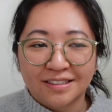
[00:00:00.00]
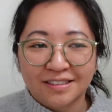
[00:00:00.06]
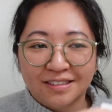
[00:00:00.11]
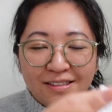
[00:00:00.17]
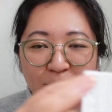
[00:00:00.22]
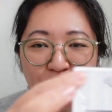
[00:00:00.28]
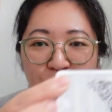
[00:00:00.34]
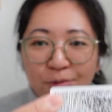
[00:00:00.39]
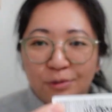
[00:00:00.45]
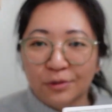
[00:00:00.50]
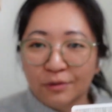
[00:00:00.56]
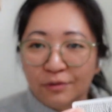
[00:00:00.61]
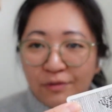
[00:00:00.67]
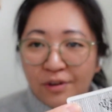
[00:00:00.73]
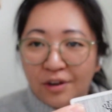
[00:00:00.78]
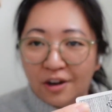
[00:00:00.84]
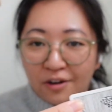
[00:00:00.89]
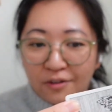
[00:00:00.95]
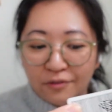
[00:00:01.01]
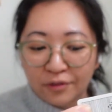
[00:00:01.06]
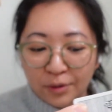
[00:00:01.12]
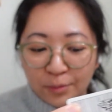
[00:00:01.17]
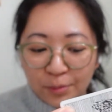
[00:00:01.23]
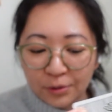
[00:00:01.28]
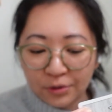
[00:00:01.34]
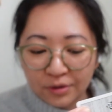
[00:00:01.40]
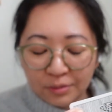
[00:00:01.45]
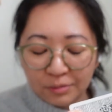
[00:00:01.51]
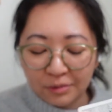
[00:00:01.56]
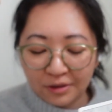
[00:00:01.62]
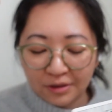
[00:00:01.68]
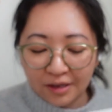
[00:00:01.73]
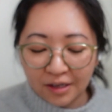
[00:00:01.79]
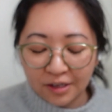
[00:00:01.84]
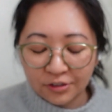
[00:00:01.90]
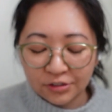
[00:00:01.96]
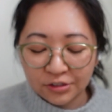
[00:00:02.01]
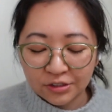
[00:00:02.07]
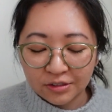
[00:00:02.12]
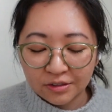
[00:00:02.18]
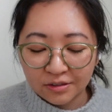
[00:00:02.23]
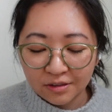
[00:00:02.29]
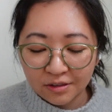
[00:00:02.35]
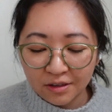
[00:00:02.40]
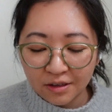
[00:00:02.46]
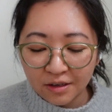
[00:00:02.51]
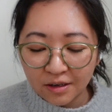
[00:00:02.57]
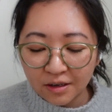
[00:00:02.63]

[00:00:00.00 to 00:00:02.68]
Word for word: It's some sort of nonverbal communication,